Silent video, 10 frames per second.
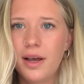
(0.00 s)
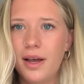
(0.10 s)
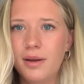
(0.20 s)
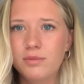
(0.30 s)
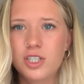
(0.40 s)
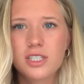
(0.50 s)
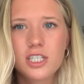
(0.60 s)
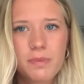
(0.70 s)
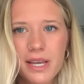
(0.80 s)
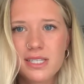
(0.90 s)
um, just a
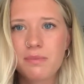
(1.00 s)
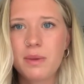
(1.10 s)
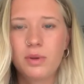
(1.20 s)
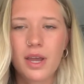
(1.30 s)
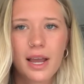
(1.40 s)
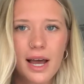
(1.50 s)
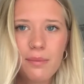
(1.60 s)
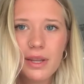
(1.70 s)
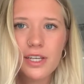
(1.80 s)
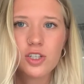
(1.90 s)
space that people can
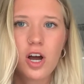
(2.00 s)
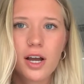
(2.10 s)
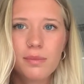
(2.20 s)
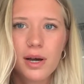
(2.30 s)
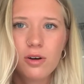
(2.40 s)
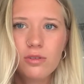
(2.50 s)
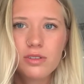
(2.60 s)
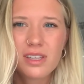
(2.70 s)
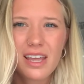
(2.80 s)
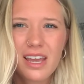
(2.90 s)
come in and talk
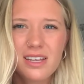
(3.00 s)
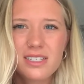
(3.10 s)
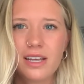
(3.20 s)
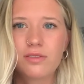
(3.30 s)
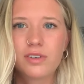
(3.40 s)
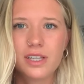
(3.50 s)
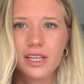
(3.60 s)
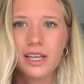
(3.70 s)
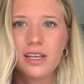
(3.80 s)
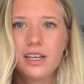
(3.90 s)
about things, like
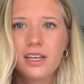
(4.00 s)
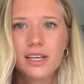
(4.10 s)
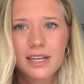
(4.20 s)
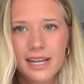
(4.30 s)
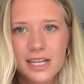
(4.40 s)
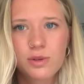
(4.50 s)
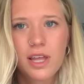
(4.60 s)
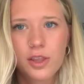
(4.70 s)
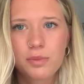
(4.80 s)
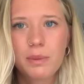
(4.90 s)
really connect with
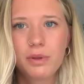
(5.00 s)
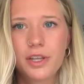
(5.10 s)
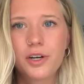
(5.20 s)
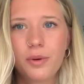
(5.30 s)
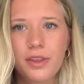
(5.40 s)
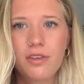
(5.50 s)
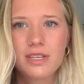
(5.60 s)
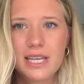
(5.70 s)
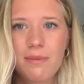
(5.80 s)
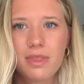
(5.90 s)
other people that are going through the
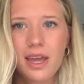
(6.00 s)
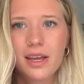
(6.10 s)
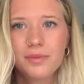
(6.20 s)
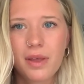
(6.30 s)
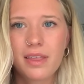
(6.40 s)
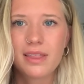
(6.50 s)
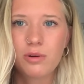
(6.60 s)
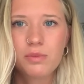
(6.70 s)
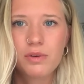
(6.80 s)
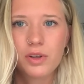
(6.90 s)
same thing. I think that
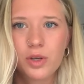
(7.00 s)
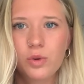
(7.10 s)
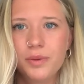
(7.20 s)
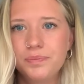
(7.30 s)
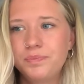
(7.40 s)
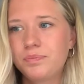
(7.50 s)
would be really cool.